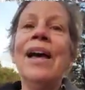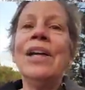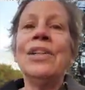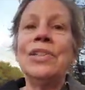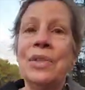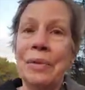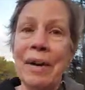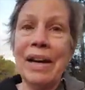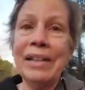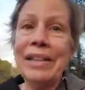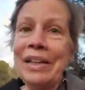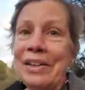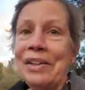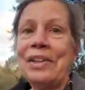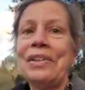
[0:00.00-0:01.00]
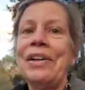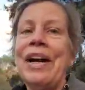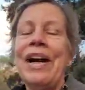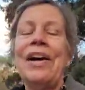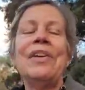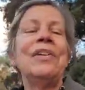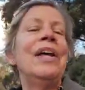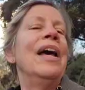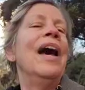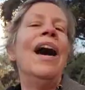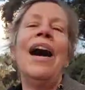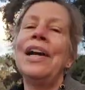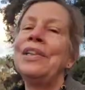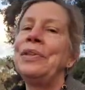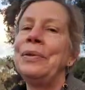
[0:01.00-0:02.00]
Do I need a crown?
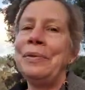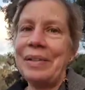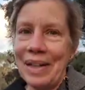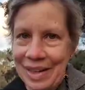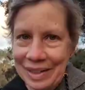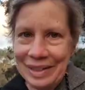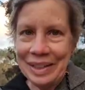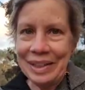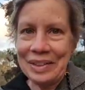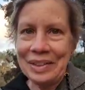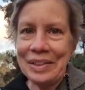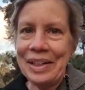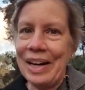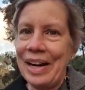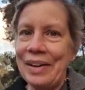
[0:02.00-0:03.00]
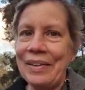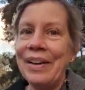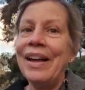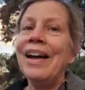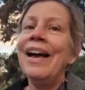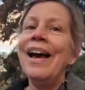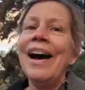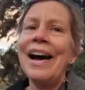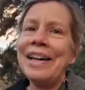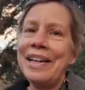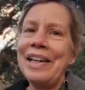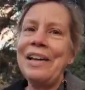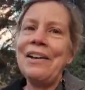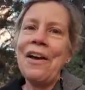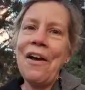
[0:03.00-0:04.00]
I do not need a crown. I
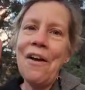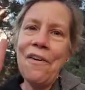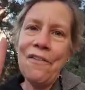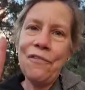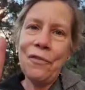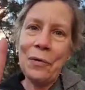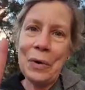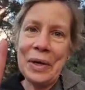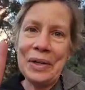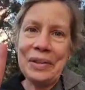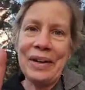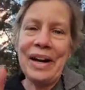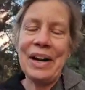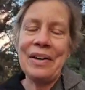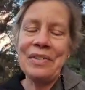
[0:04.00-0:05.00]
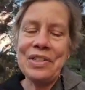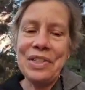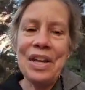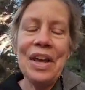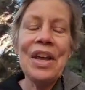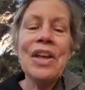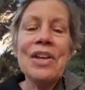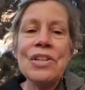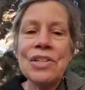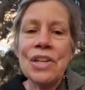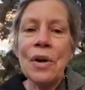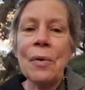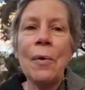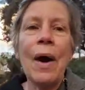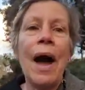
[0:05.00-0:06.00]
need four crowns.
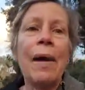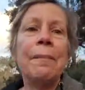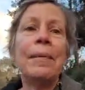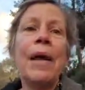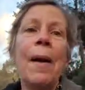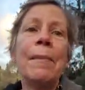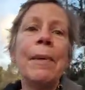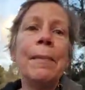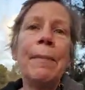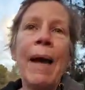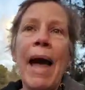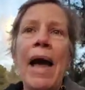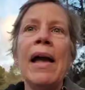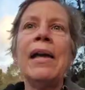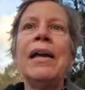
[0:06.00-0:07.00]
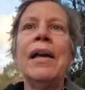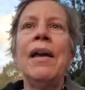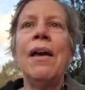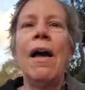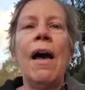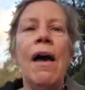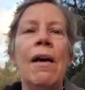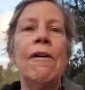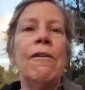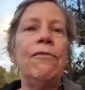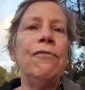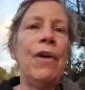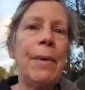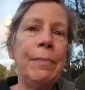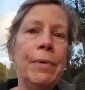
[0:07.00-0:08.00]
So I'm coming back
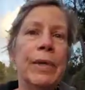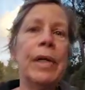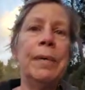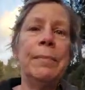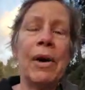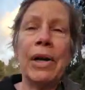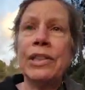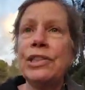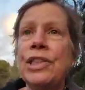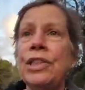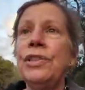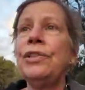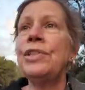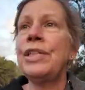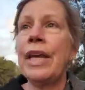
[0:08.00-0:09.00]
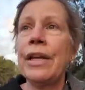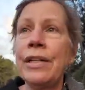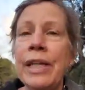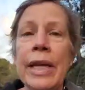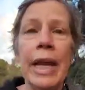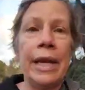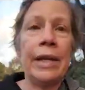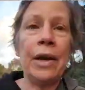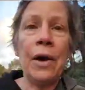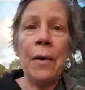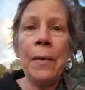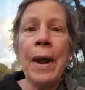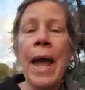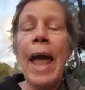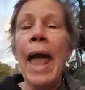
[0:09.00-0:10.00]
February, March to San Diego.